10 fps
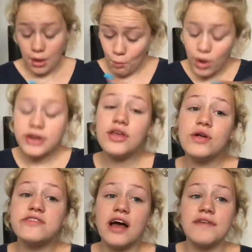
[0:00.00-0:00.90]
one
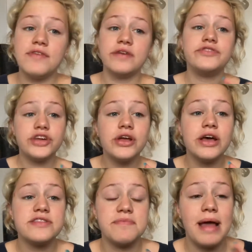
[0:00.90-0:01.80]
huge line full of two
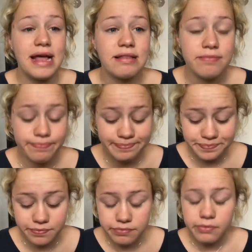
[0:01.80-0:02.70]
loads of plane
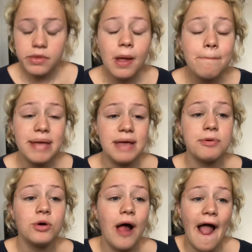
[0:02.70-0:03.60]

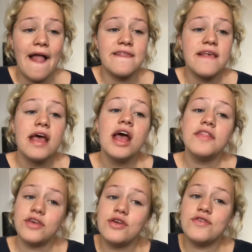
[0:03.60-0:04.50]
people, and
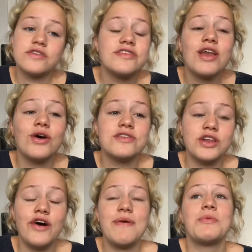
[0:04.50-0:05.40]
the queue took so long because a
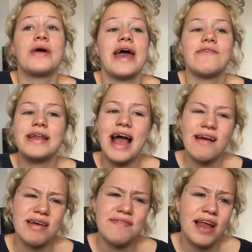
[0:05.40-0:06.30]
lot of people were getting really
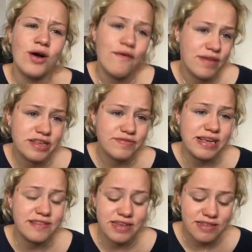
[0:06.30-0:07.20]
angry for like obvious
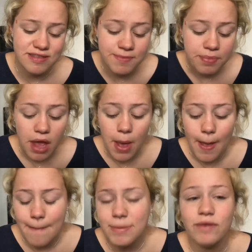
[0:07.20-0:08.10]
reasons.
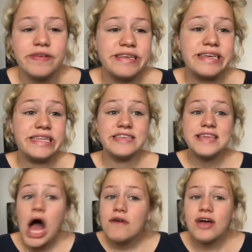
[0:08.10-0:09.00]
But obviously the
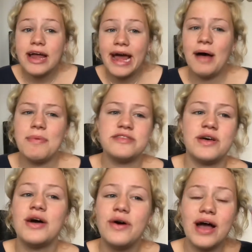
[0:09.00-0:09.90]
staff can't help it, so
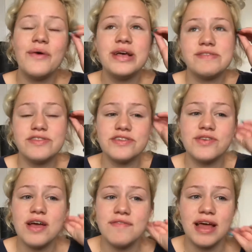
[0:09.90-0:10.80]
I always feel so
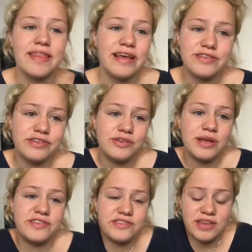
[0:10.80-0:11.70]
sorry for like in that
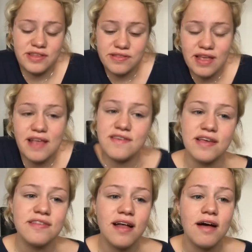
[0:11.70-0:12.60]
situation to the
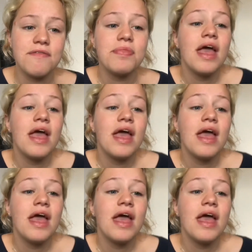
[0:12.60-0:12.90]
EasyJet staff.